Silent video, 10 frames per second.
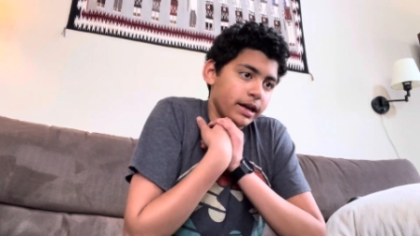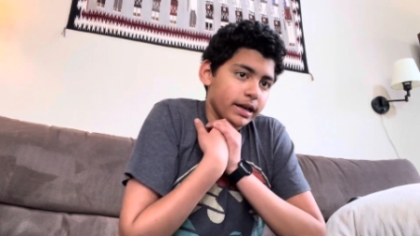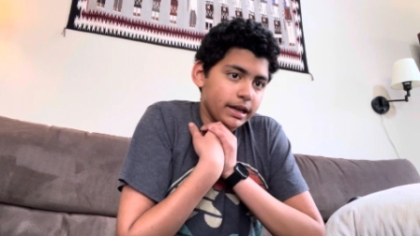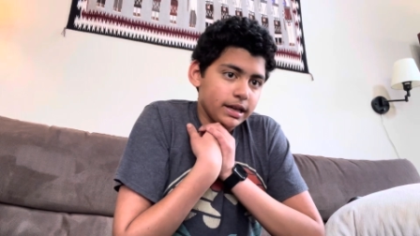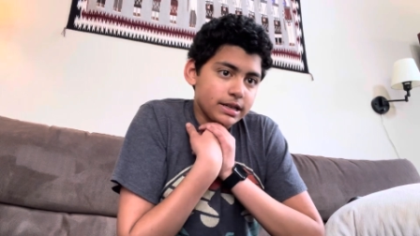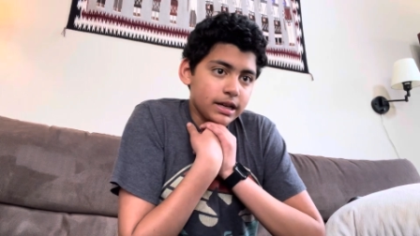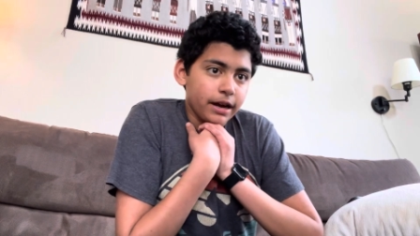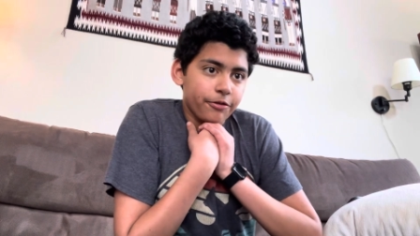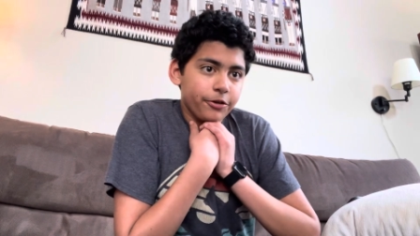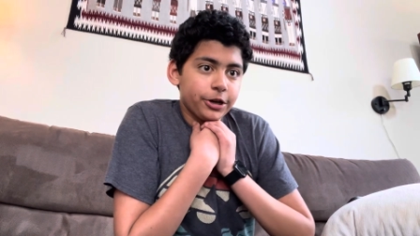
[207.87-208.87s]
is I
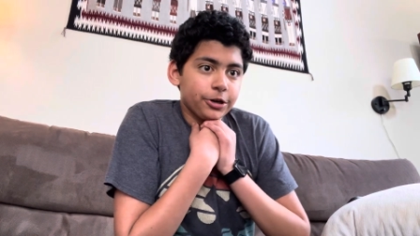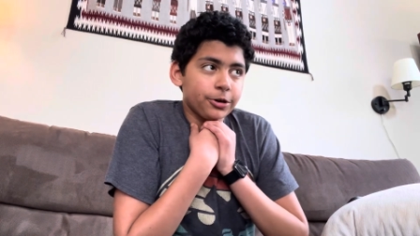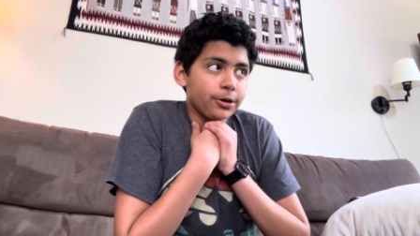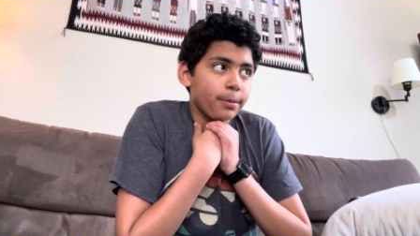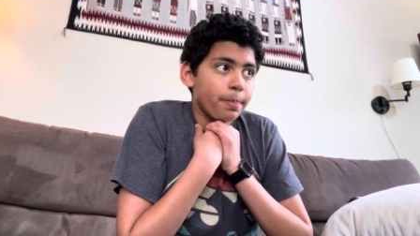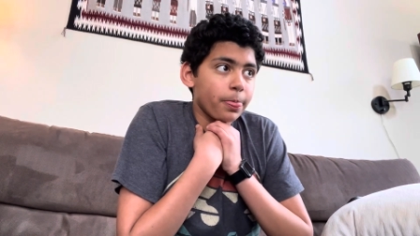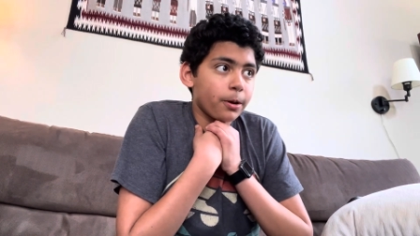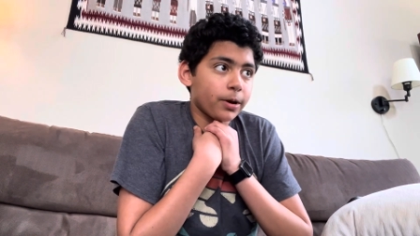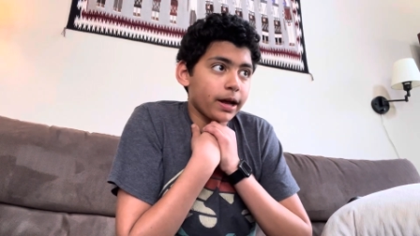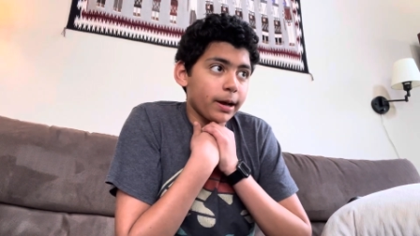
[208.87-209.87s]
figured,
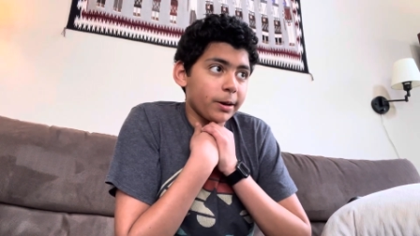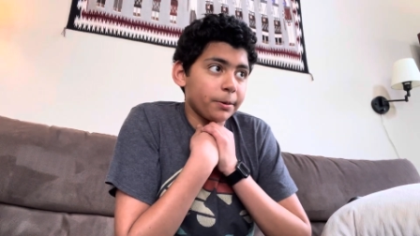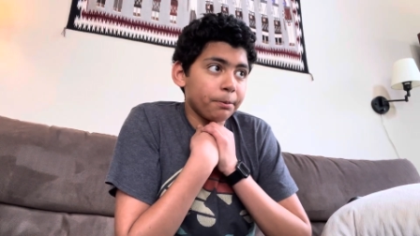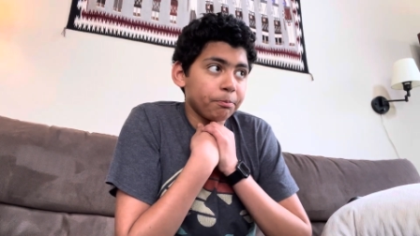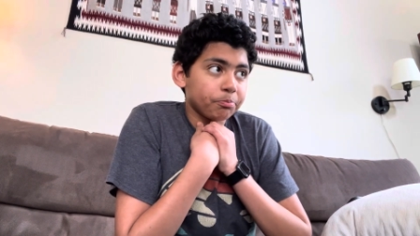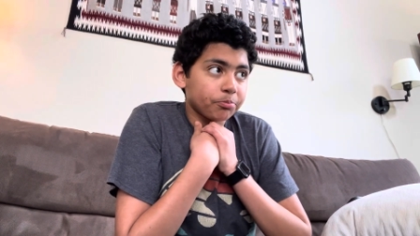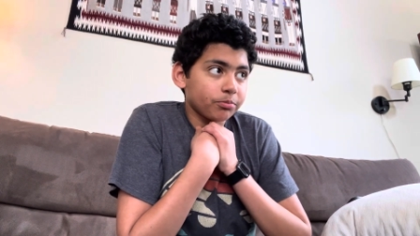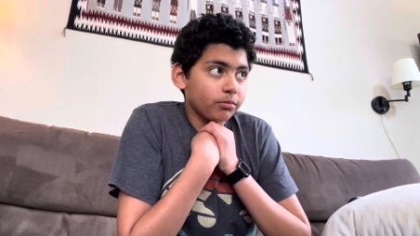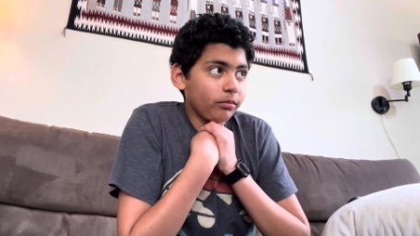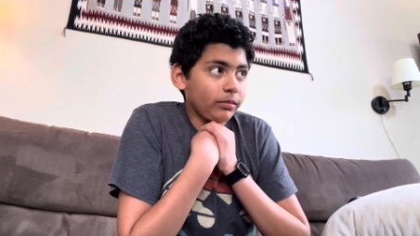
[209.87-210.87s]
okay,
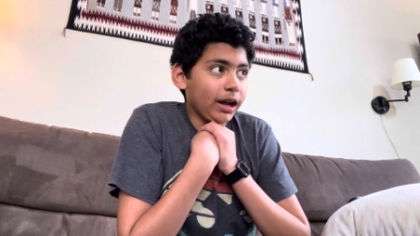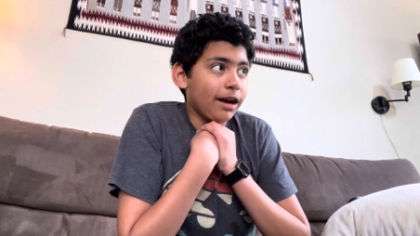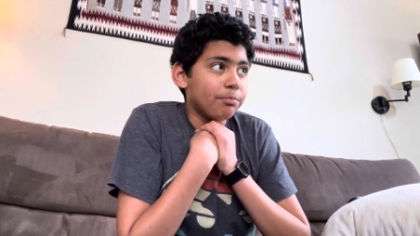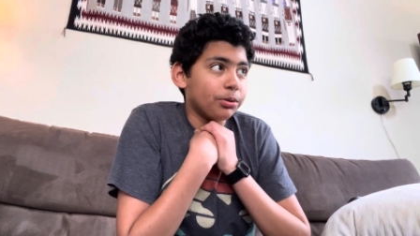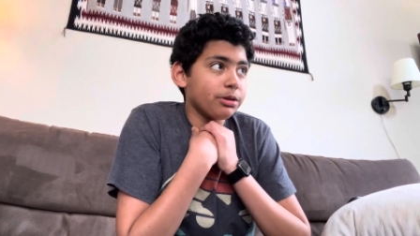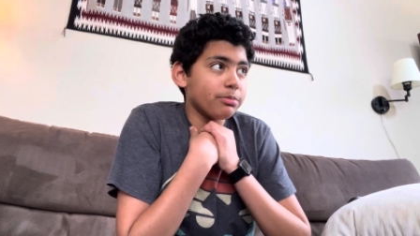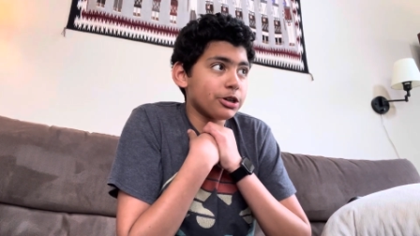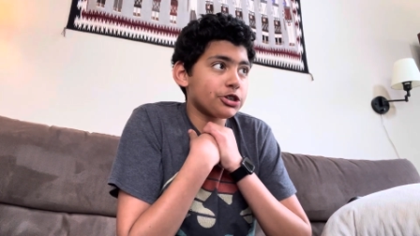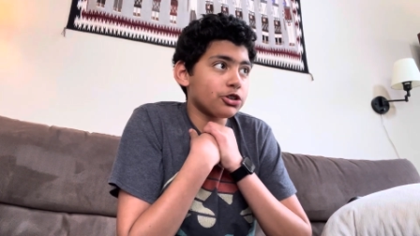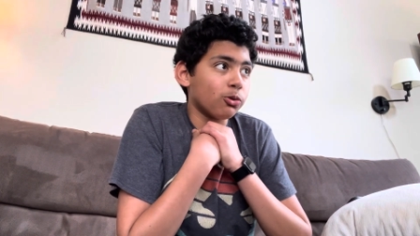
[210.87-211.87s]
I've pretty
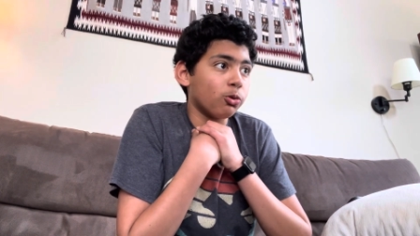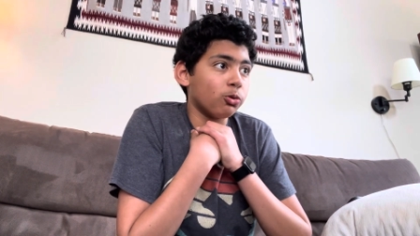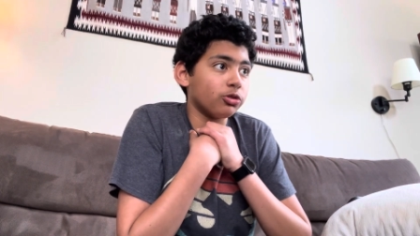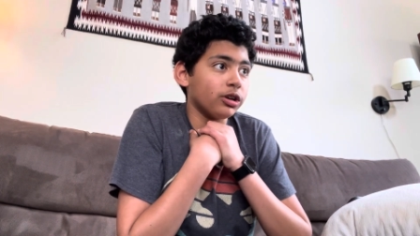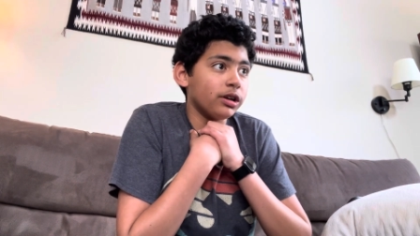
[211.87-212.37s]
much told